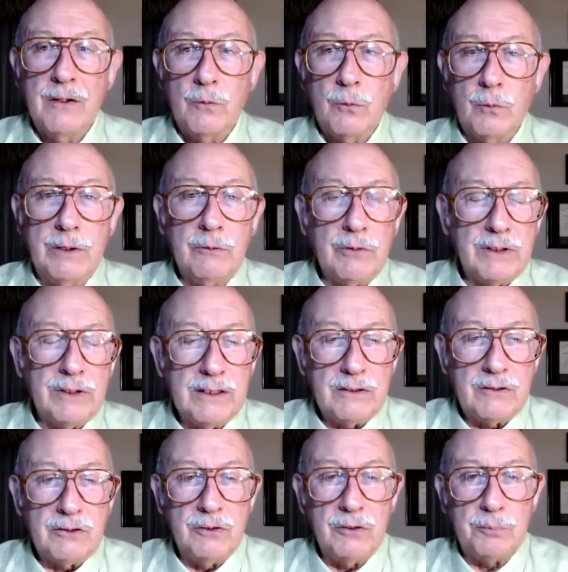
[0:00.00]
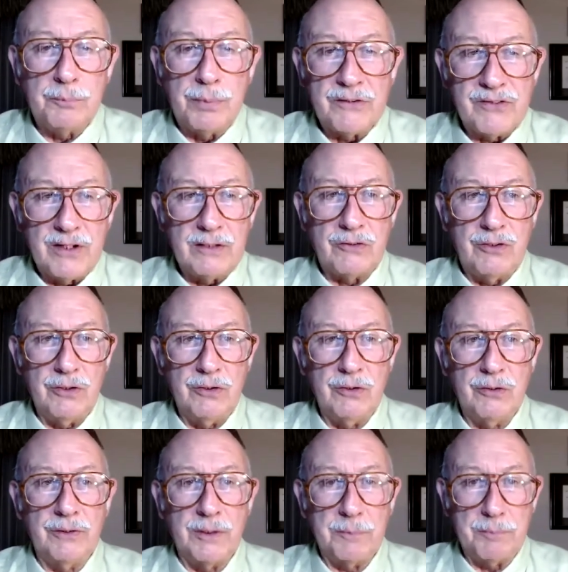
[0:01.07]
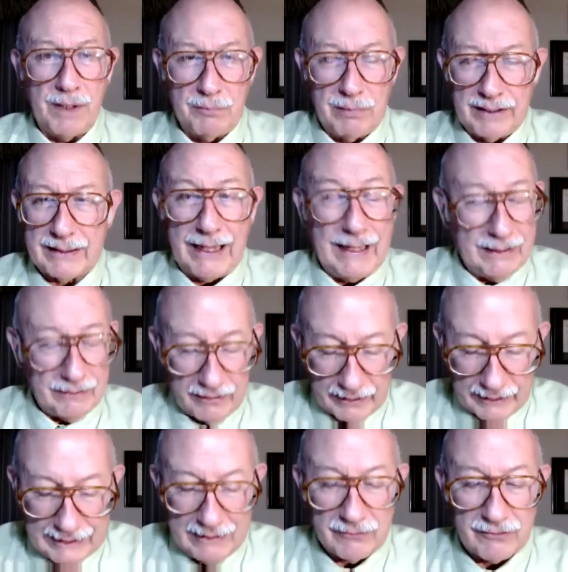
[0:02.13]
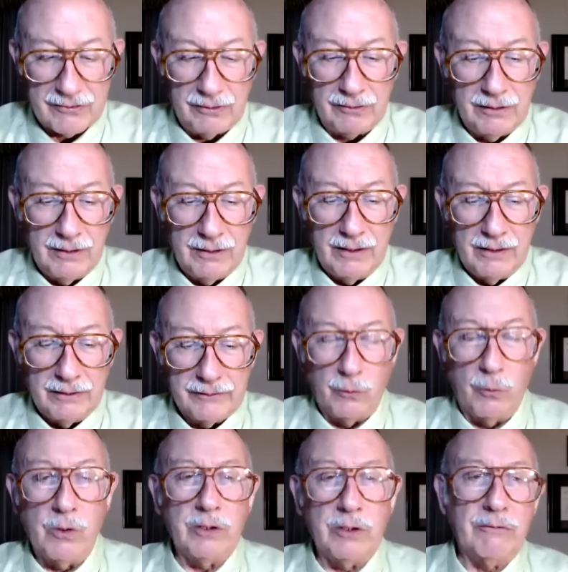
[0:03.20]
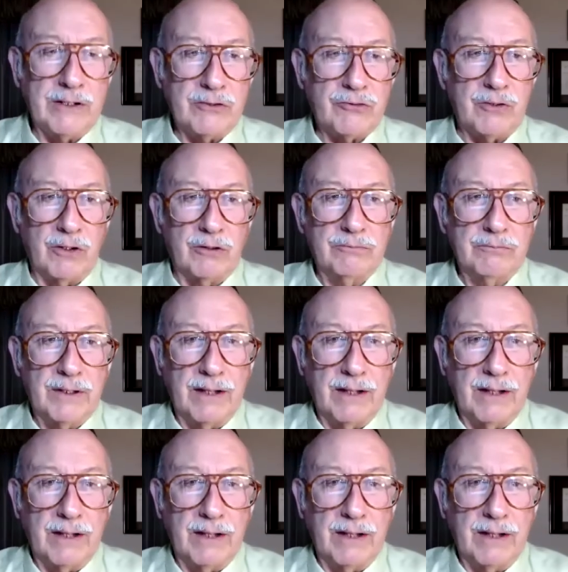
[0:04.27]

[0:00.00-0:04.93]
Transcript: we would need to present to the public and to the council the warrant register.